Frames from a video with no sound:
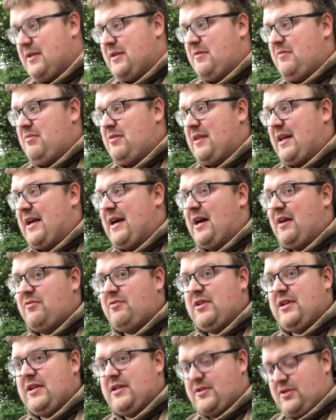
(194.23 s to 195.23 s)
but they are
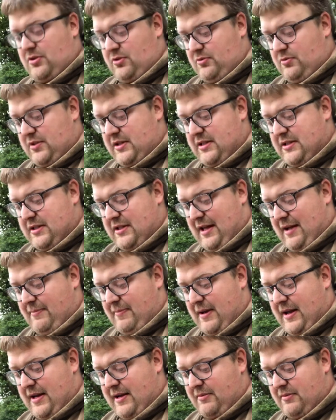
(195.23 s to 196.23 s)
really tuned into that
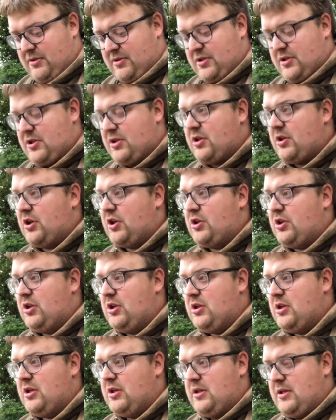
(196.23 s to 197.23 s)
pellet, which is good.
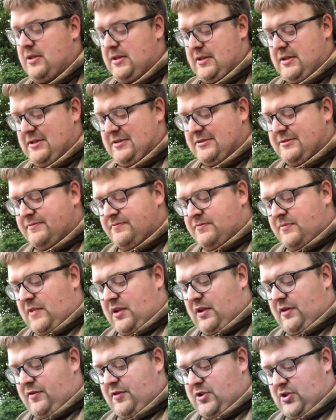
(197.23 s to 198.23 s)

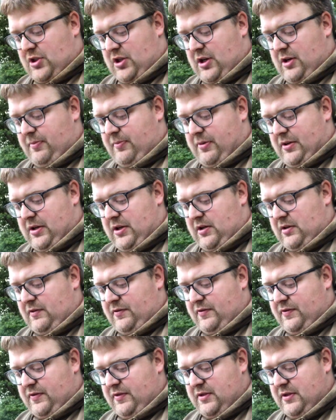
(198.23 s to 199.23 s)
Fished a couple of
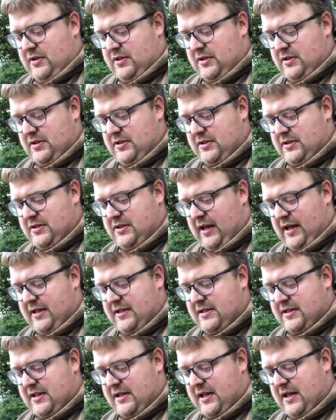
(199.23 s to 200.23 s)
day
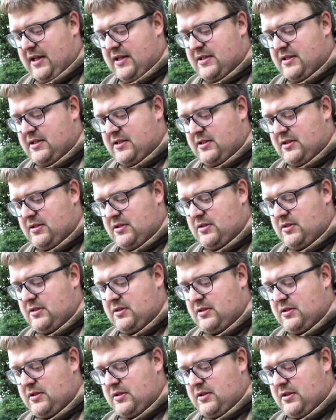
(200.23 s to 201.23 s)
tickets,
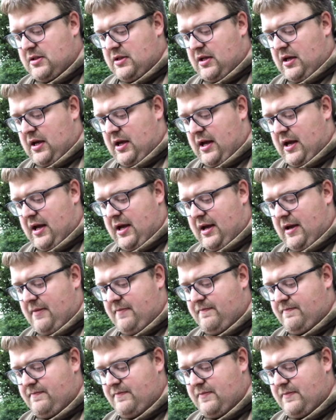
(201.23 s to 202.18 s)
um,